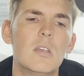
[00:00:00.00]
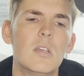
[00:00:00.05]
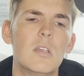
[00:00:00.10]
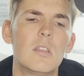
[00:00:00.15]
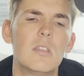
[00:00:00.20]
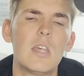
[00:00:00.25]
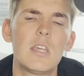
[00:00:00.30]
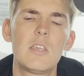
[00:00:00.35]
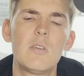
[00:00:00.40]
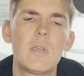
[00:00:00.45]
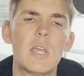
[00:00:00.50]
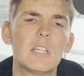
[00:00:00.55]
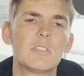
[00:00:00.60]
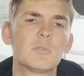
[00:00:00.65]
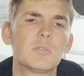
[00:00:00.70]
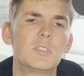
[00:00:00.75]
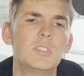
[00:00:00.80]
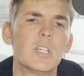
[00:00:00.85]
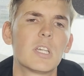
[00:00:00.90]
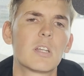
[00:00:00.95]
Thank you guys
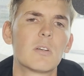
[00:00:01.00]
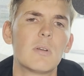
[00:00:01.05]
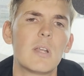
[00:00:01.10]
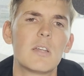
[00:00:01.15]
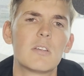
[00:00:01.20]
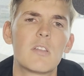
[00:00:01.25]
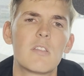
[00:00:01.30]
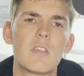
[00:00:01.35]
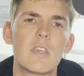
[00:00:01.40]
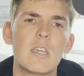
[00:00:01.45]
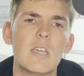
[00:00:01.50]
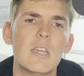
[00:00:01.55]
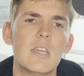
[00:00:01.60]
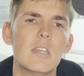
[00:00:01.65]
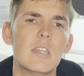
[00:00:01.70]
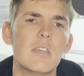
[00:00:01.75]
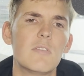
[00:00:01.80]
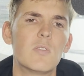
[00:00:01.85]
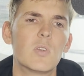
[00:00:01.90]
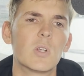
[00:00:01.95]
for sticking around to the
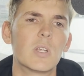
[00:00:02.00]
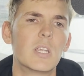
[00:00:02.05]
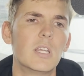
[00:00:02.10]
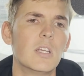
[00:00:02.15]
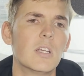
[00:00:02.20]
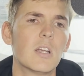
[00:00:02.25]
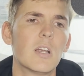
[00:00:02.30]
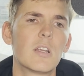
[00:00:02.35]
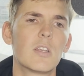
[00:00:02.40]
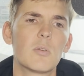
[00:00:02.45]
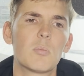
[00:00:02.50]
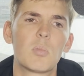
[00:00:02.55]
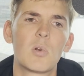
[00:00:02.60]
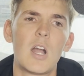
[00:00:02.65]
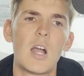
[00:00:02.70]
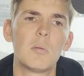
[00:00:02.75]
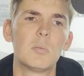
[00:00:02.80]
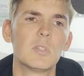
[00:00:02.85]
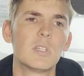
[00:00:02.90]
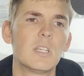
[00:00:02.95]
end. If you're here, you're
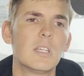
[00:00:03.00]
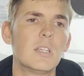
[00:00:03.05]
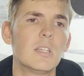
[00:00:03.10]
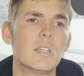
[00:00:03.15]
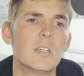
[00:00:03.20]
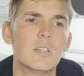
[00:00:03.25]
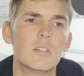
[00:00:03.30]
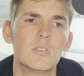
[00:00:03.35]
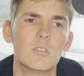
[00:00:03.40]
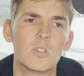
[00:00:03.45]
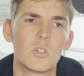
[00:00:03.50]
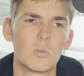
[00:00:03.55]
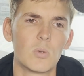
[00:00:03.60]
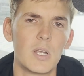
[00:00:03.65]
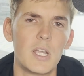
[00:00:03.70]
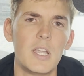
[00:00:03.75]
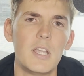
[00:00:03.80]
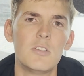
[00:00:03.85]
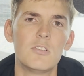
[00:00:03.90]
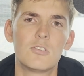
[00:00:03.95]
probably
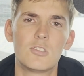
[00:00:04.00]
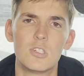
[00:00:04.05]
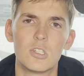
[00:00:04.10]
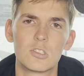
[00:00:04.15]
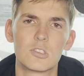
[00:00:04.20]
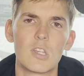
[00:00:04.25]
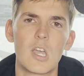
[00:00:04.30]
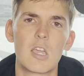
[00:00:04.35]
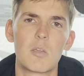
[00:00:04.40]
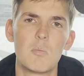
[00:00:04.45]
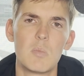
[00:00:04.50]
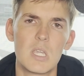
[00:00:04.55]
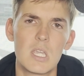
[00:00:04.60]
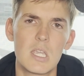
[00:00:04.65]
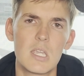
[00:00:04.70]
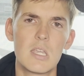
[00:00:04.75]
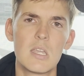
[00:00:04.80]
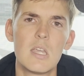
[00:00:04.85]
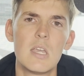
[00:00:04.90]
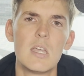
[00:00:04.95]
deranged just like
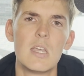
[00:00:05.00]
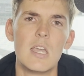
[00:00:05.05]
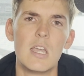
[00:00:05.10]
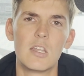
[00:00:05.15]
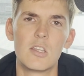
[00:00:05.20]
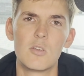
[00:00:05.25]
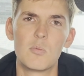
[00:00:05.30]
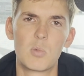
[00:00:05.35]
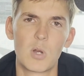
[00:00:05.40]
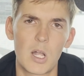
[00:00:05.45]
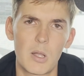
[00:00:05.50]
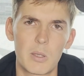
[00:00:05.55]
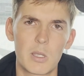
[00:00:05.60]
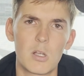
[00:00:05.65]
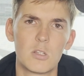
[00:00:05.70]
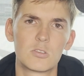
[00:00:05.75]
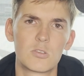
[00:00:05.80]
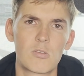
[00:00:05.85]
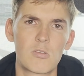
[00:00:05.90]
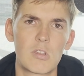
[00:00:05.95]
me, and you probably
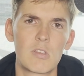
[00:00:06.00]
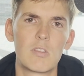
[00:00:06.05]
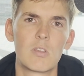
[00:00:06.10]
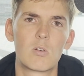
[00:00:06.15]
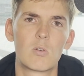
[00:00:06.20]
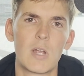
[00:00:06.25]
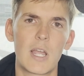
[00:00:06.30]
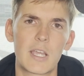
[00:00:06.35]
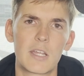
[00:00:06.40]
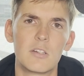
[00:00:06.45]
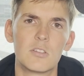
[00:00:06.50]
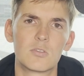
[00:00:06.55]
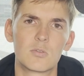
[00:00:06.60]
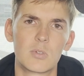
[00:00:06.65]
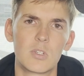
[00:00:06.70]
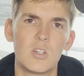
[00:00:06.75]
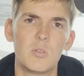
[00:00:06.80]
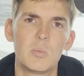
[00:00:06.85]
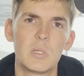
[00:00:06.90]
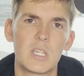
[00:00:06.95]
also think the Kraken is
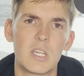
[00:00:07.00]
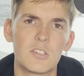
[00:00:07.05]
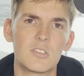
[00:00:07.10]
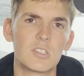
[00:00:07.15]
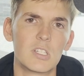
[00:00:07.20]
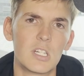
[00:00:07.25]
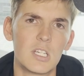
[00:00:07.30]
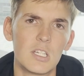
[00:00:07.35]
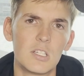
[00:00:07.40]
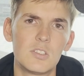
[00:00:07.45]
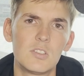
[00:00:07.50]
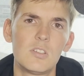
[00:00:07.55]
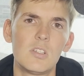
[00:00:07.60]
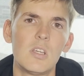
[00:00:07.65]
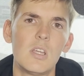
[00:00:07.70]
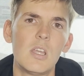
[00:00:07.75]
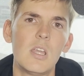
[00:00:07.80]
real because it is,